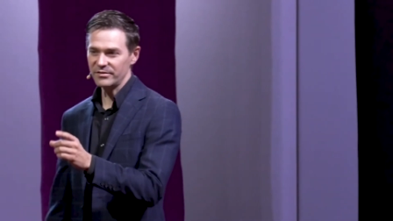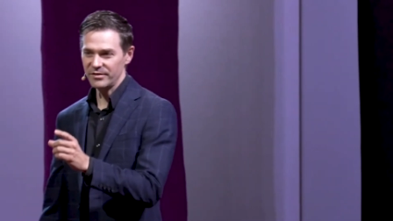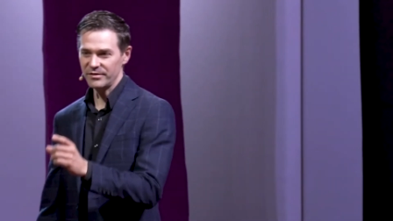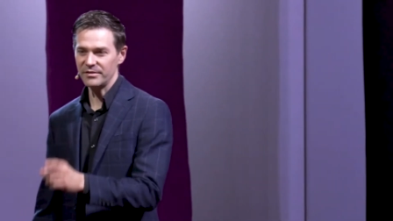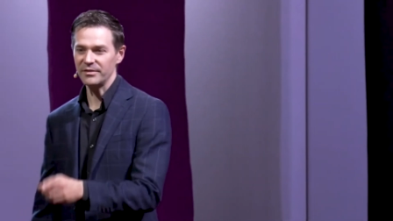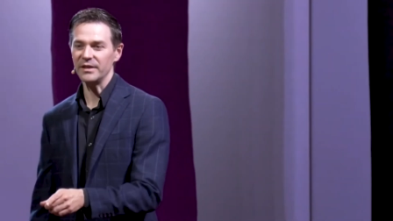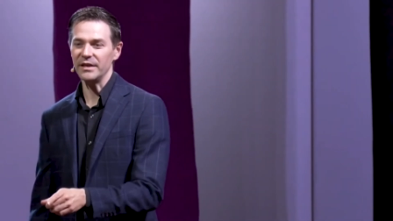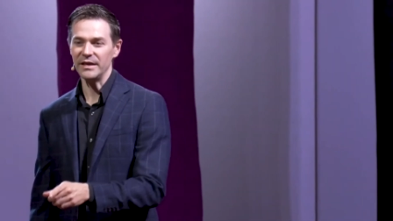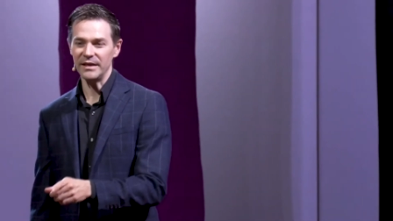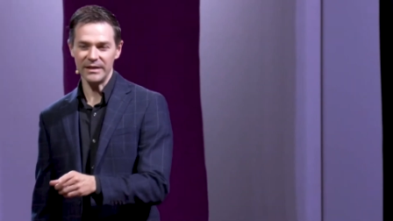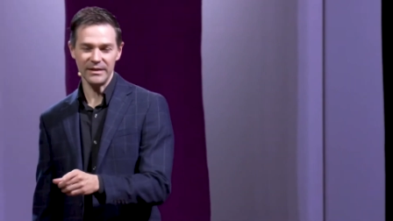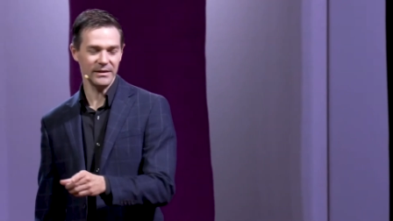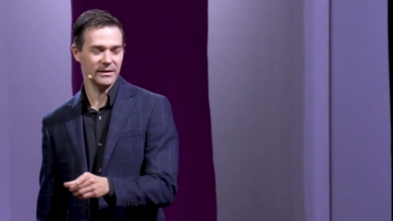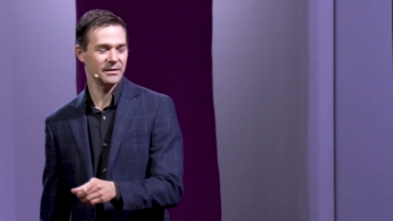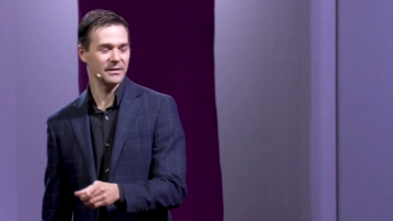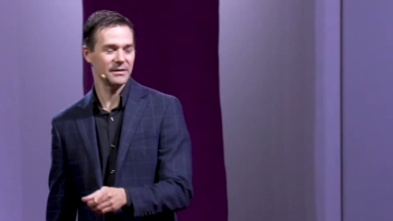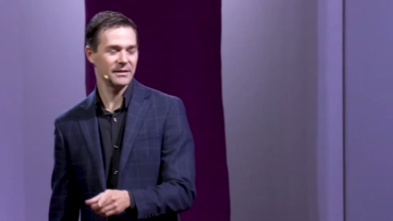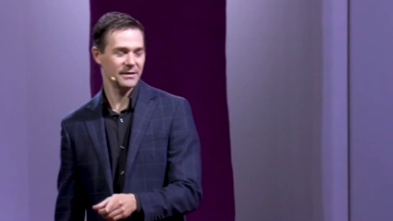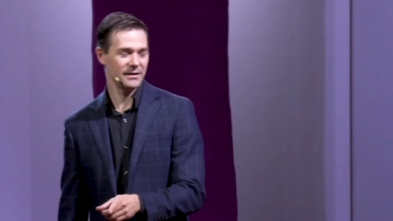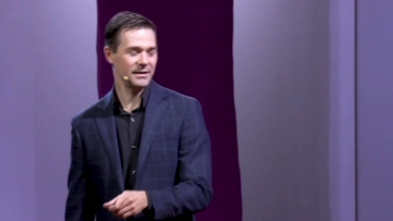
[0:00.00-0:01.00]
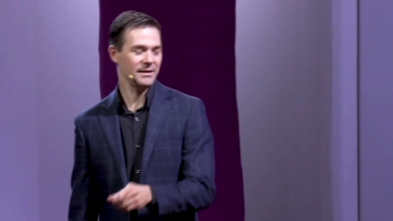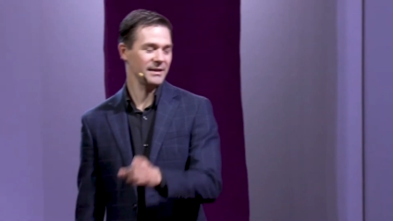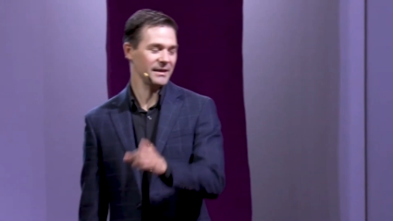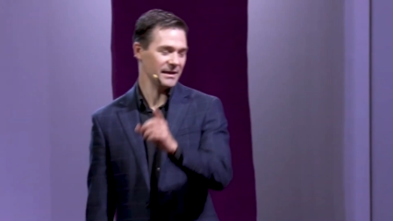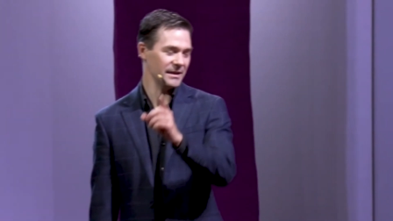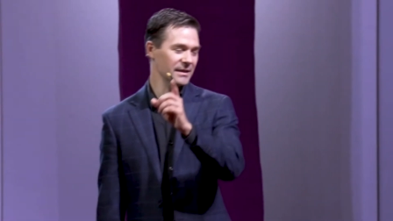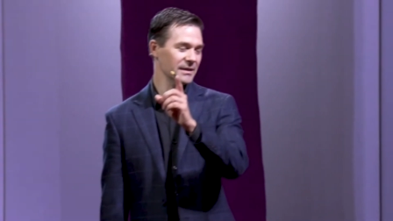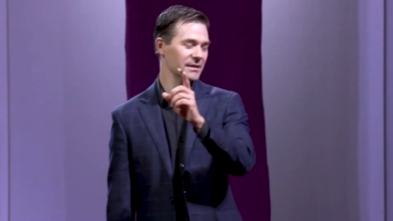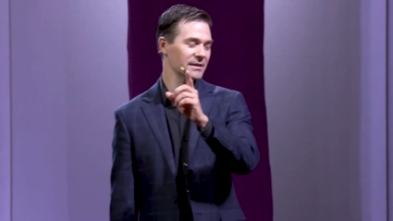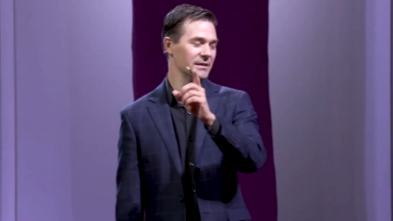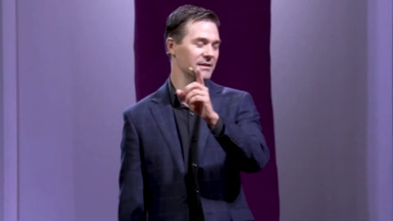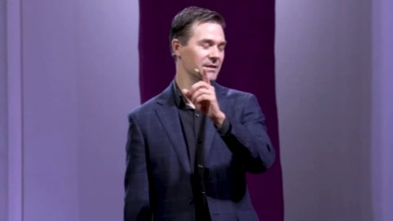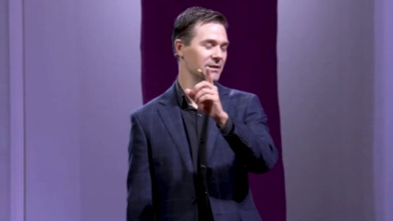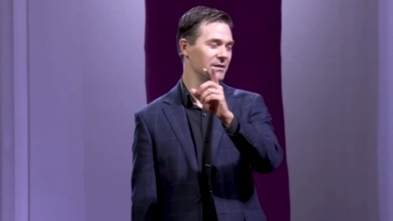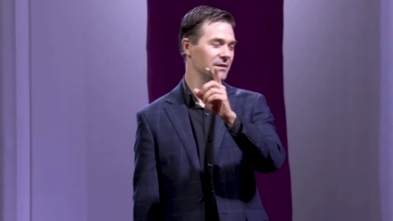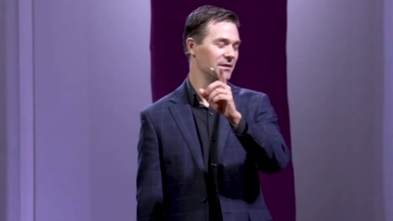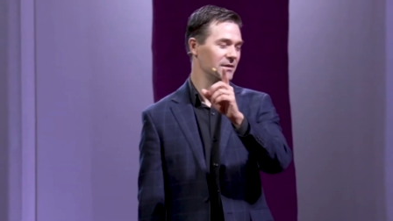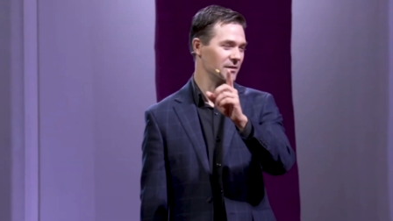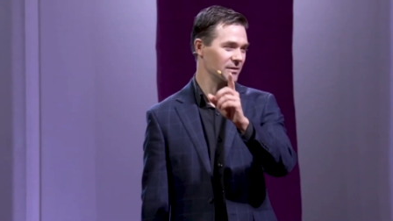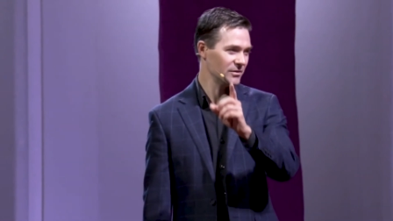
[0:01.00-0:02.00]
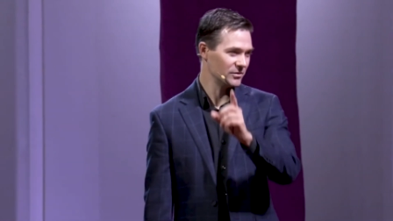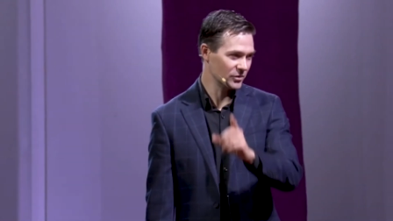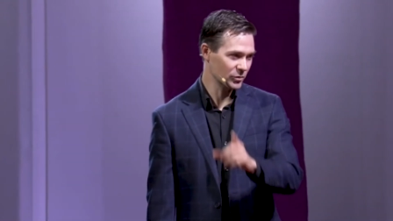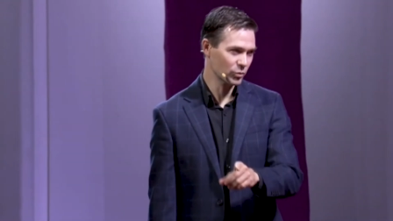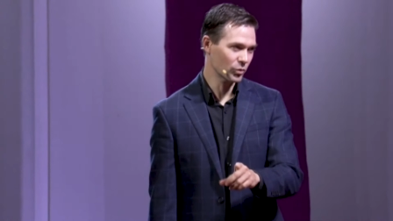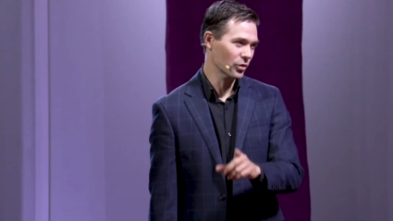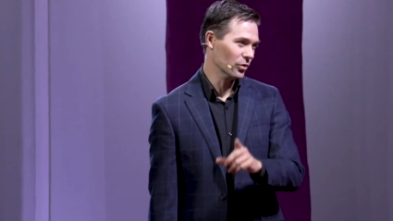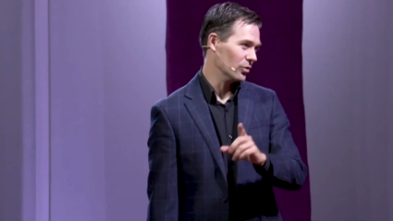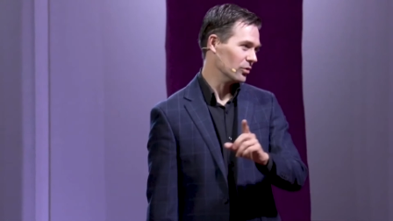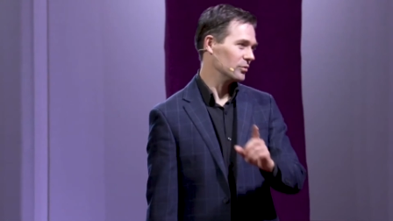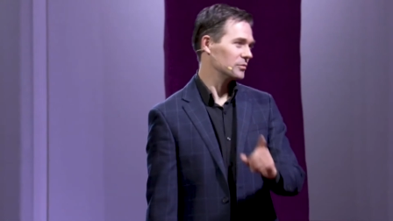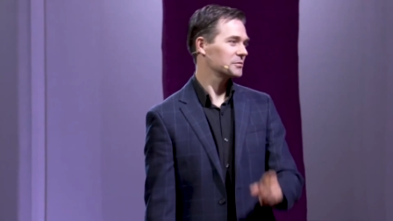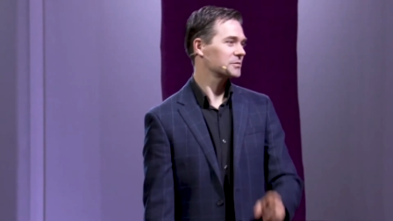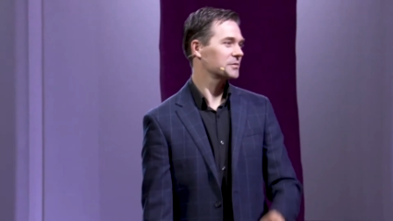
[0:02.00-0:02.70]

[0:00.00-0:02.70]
thing in the world.